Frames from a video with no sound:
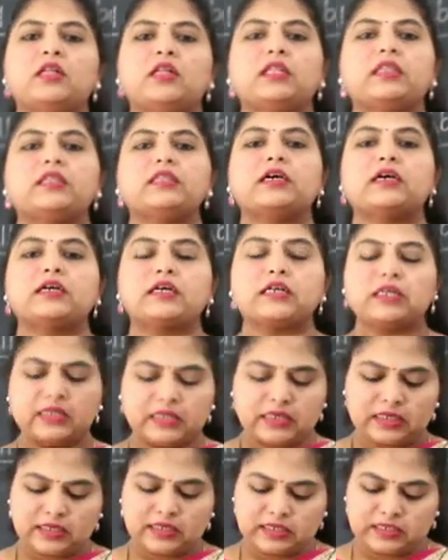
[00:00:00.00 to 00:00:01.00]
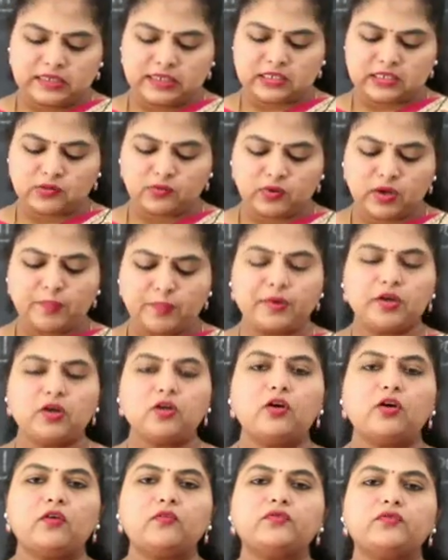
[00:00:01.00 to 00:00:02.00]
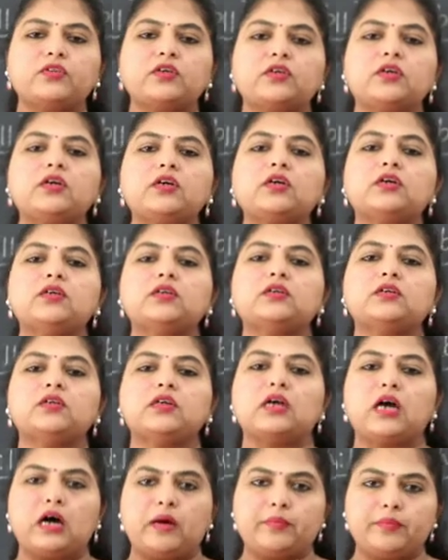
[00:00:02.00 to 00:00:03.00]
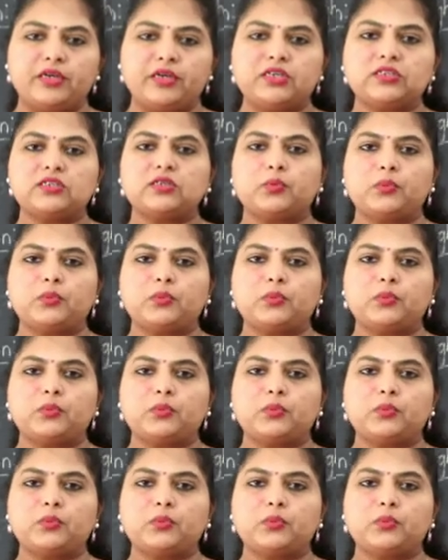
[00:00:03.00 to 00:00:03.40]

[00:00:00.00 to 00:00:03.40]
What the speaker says: They're cleaning, they're sweeping off the garbage,